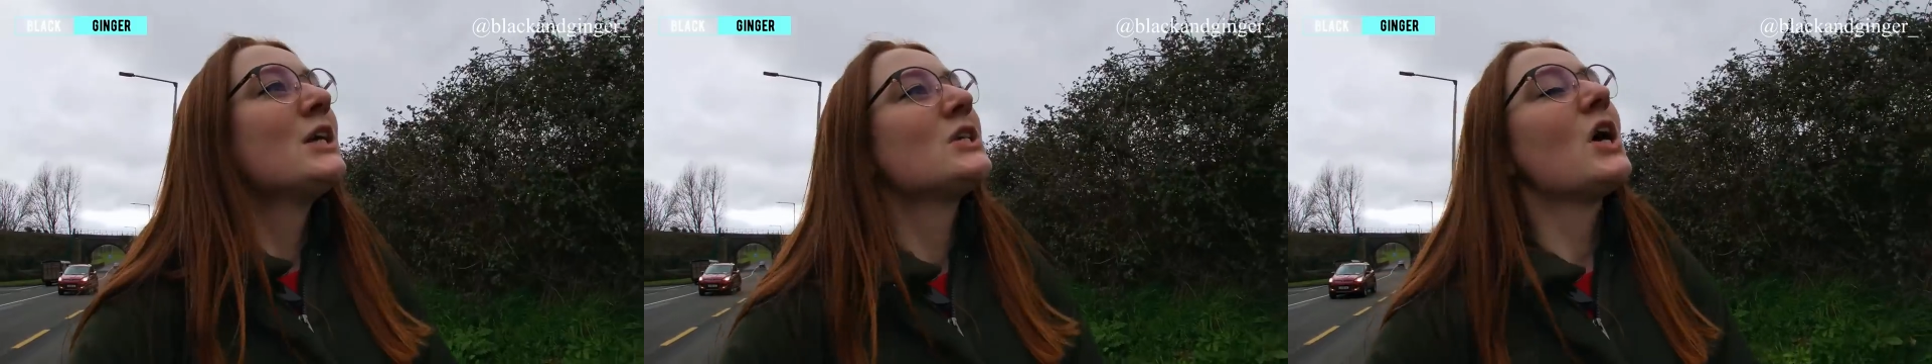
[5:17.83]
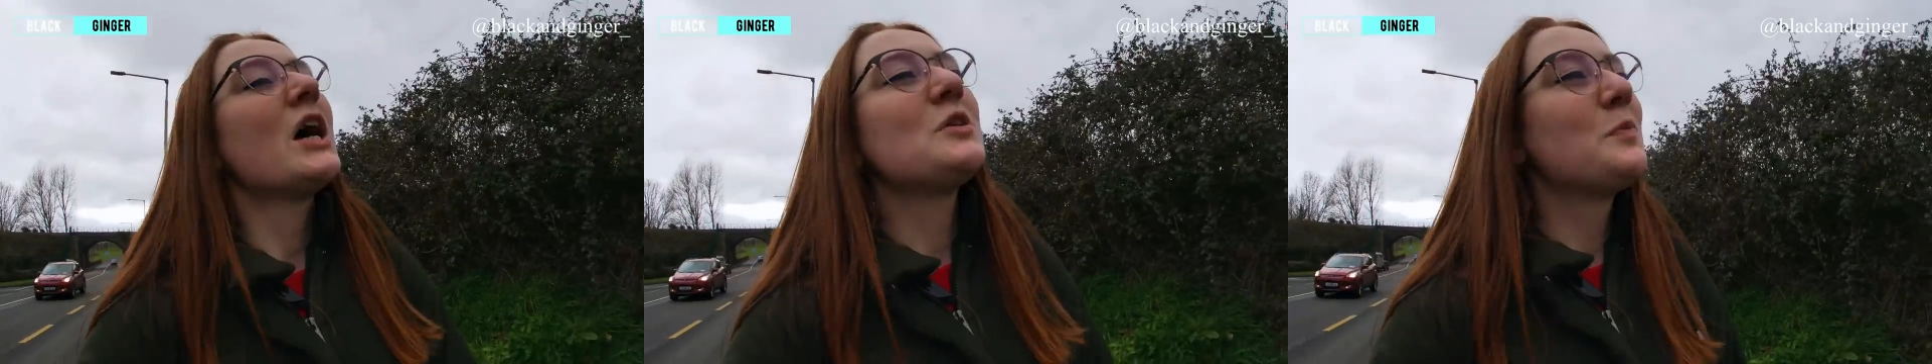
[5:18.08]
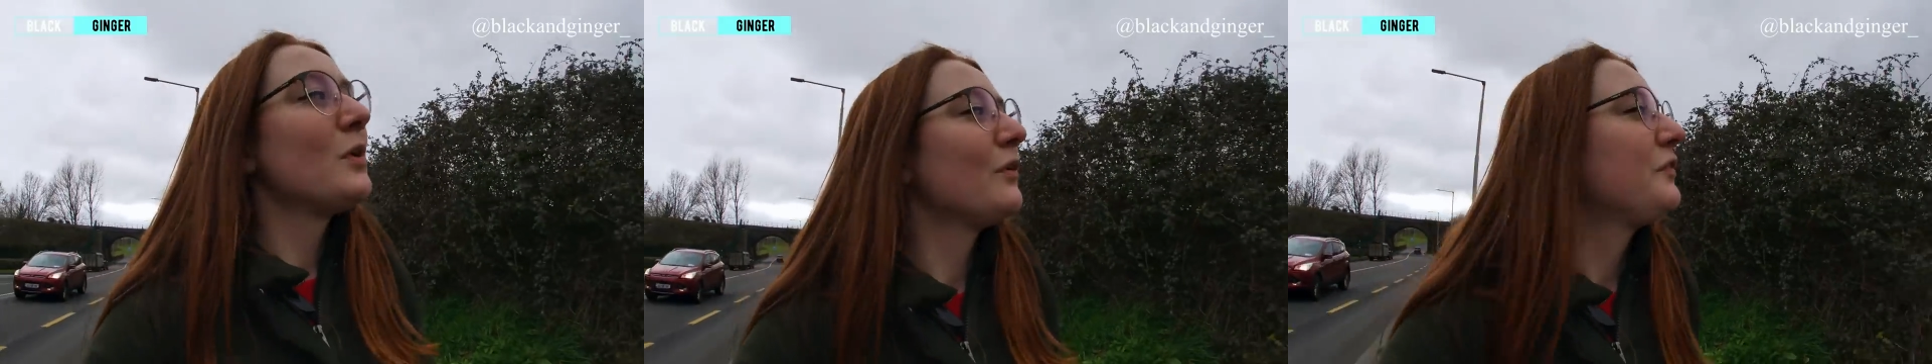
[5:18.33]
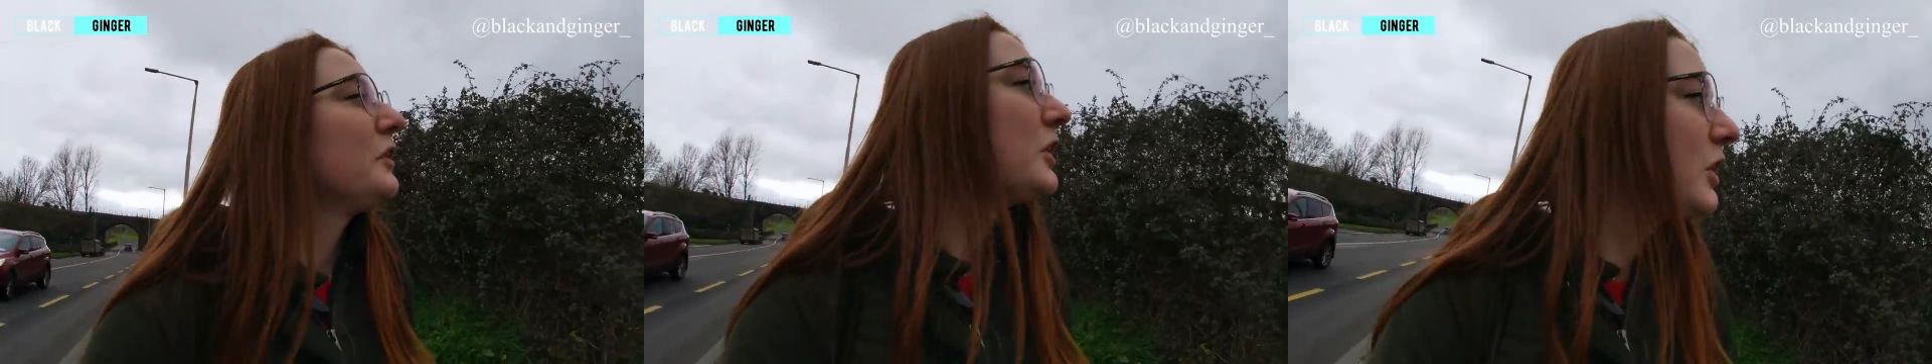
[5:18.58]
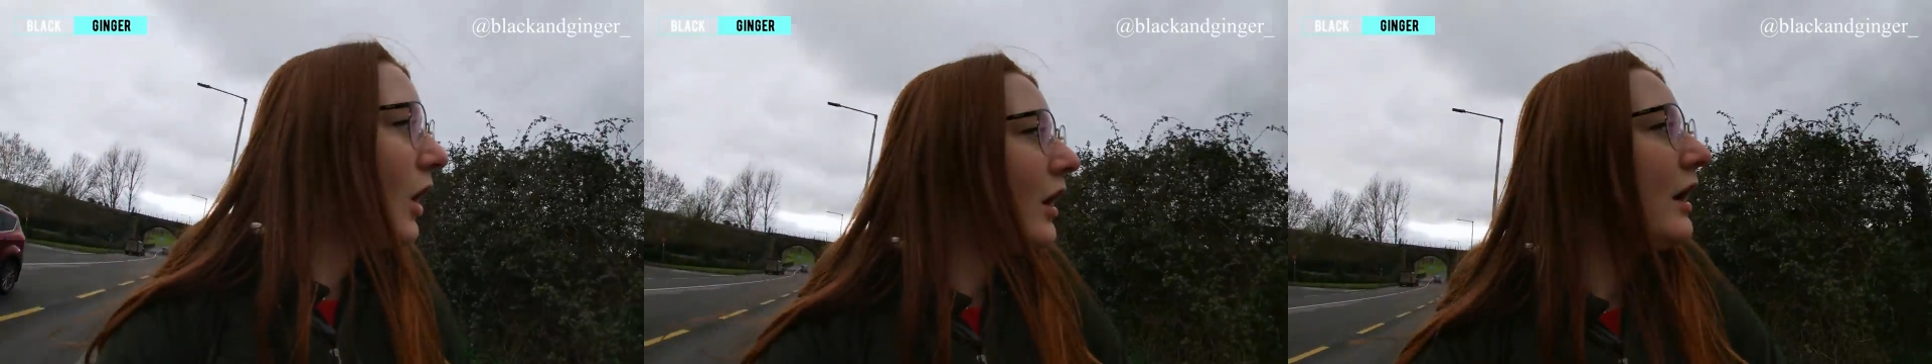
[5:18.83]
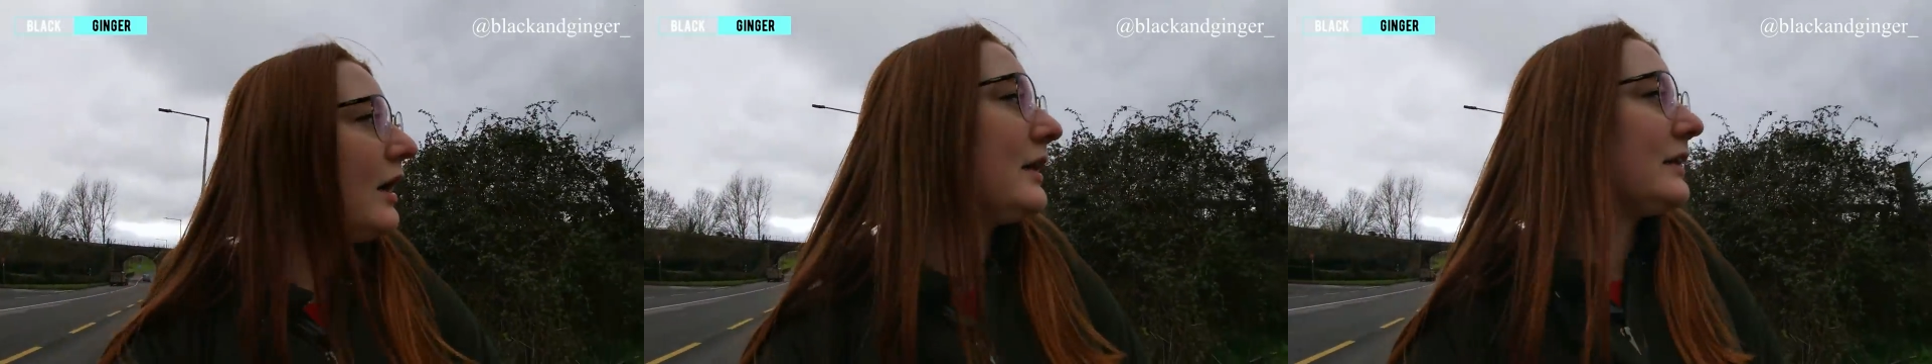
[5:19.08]
such beautiful
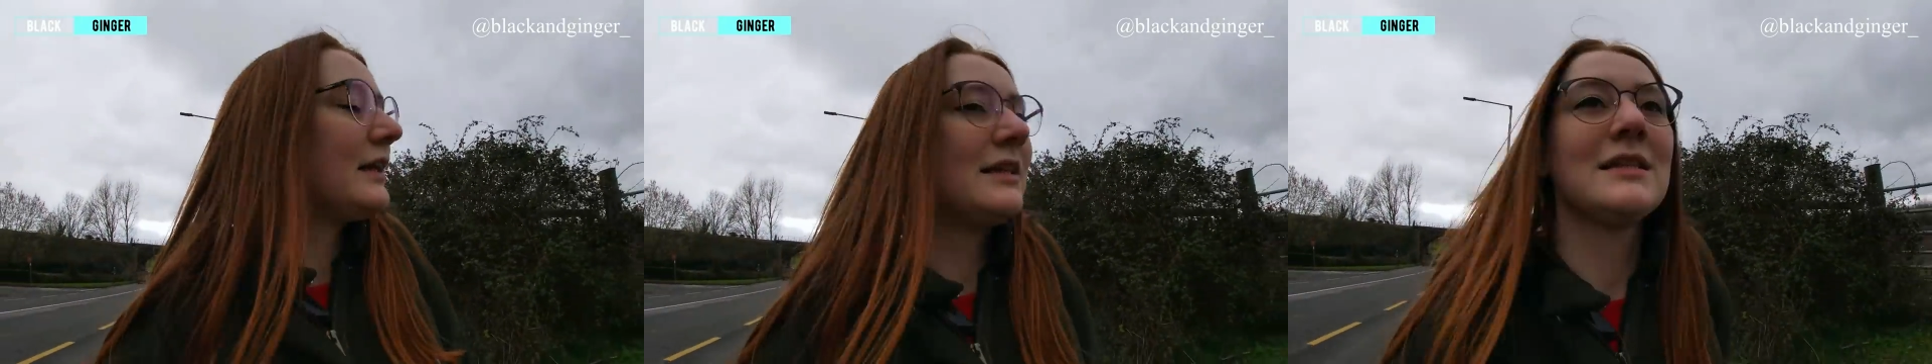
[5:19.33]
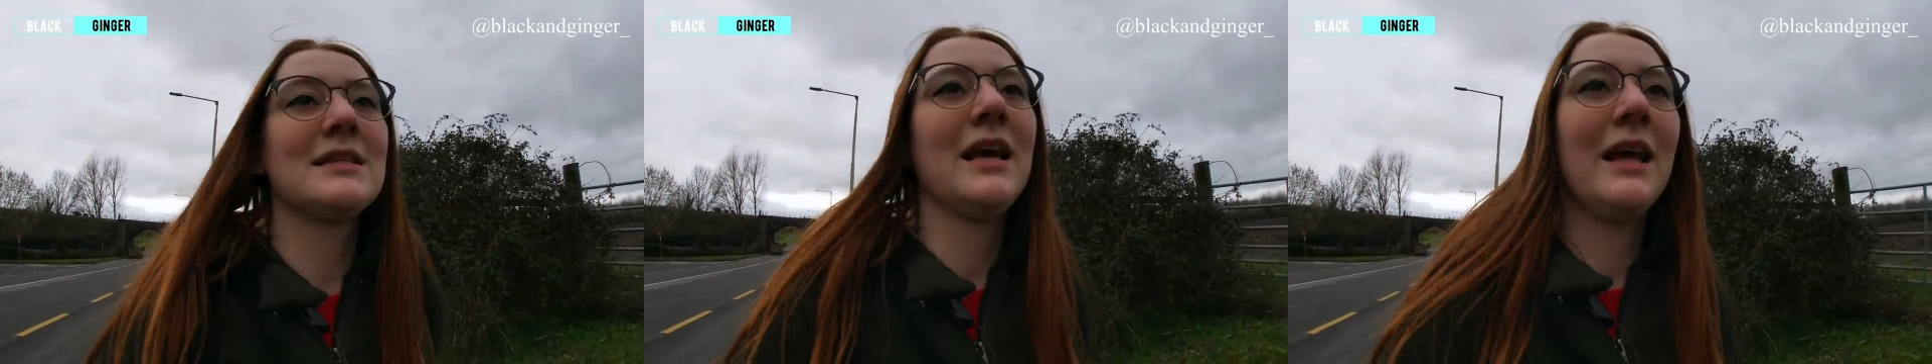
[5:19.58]
gardens